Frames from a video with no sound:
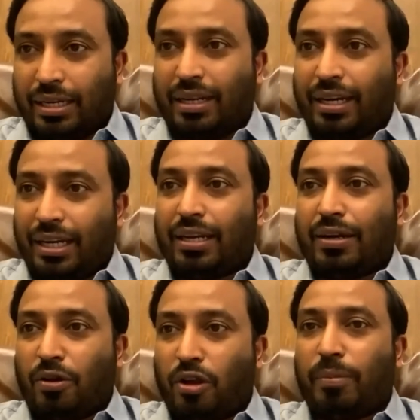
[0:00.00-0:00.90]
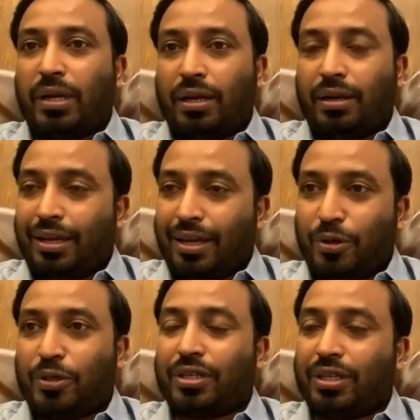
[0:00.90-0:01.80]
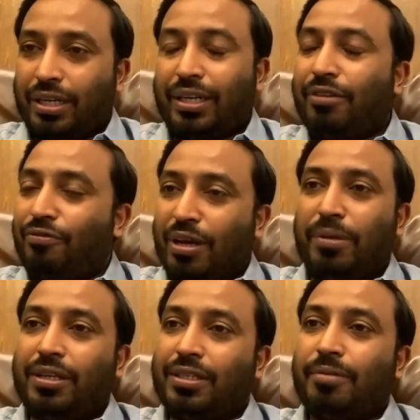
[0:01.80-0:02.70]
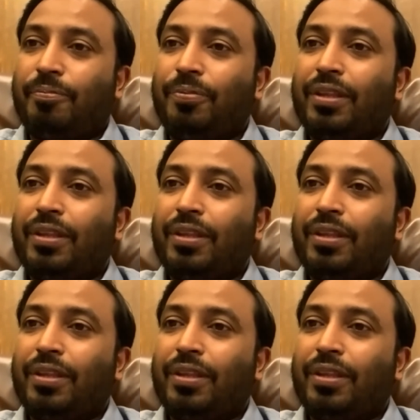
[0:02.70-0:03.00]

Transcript: regular, normal, emotional Indian families, sir.